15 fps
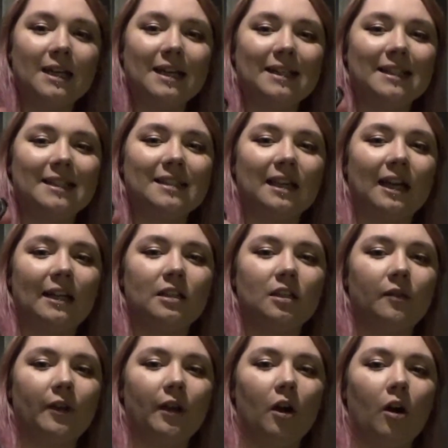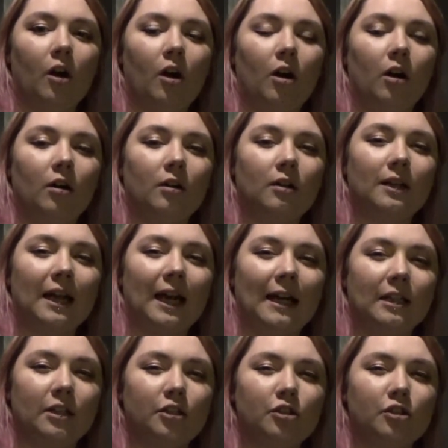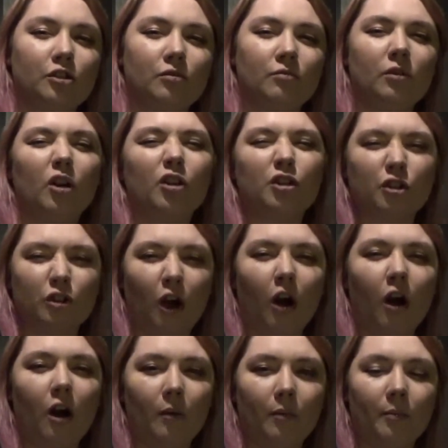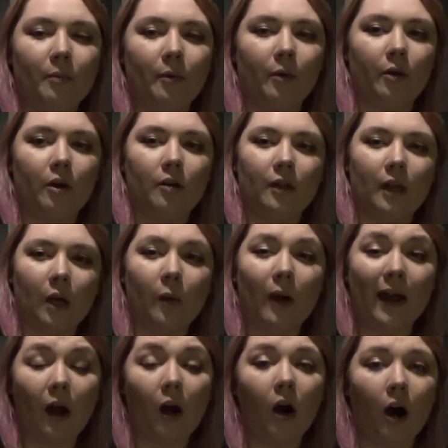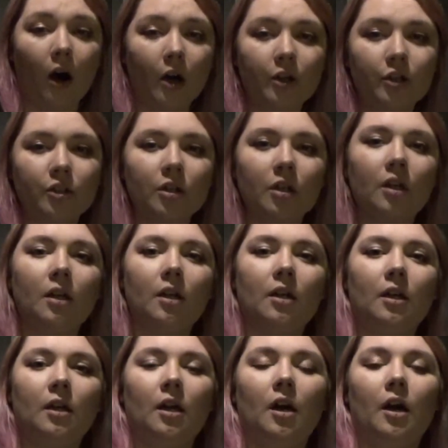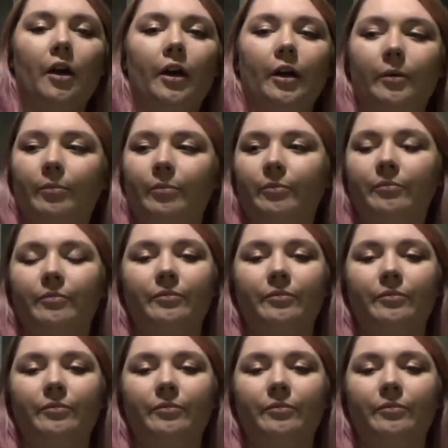and the sides of it are kind of not sharp, but they're quite harsh. As